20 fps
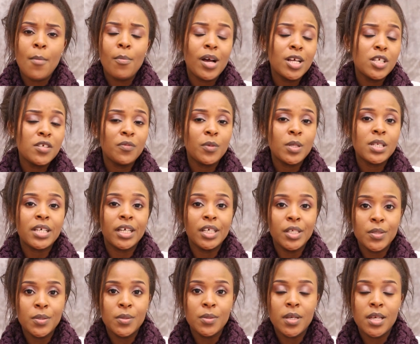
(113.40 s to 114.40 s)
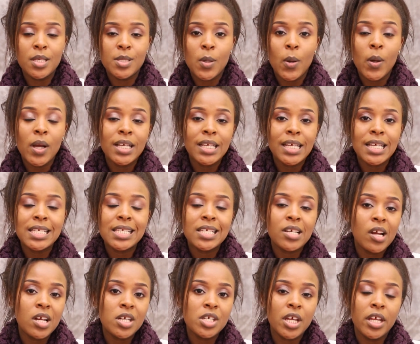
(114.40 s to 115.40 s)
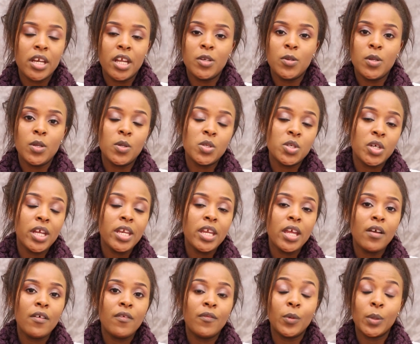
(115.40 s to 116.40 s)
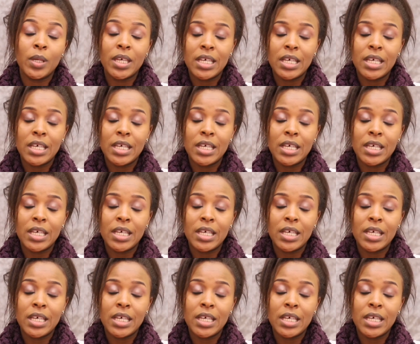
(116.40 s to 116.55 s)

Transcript: Part of what I do is organize Scratch and Arduino training for